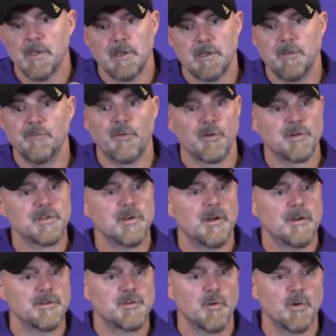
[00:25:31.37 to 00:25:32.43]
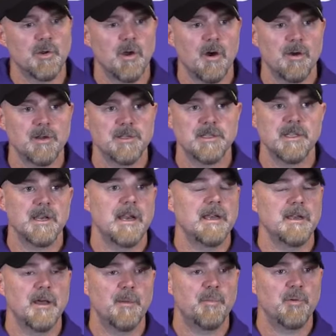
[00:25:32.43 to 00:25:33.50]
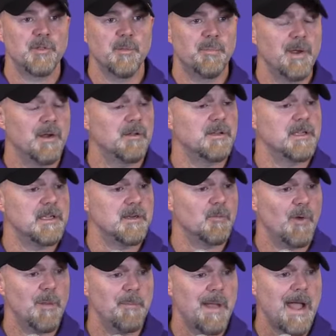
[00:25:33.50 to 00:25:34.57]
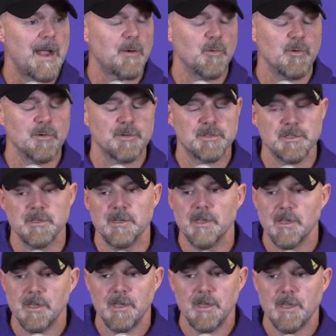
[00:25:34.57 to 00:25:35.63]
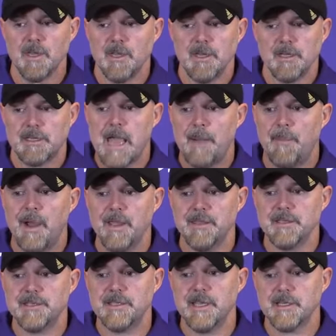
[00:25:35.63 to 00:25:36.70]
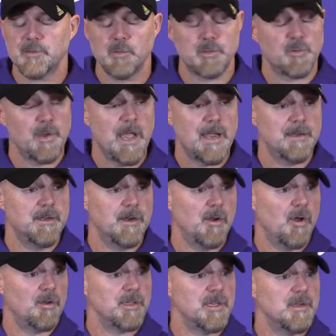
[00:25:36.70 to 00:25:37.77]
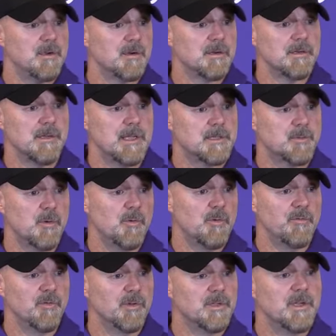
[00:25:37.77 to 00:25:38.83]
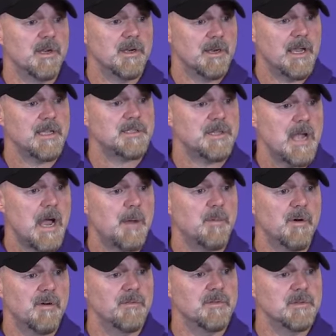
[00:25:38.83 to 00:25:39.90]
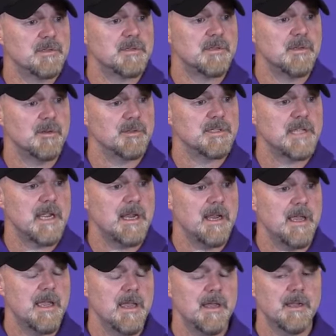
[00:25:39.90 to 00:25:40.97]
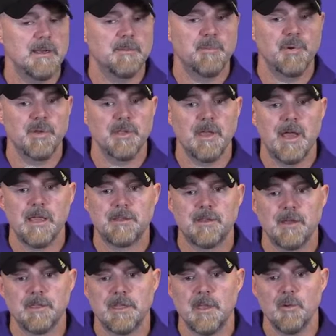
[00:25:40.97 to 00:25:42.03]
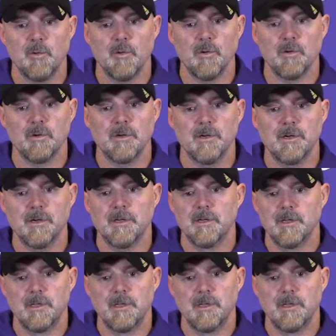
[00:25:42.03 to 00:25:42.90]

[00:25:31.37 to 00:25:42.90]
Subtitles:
conversion on a short yardage and then ended up with a penalty and went backwards and got behind the sticks, which we hadn't done all year. And that's what we've really done a nice job of, is, you know, staying ahead. But I thought they were,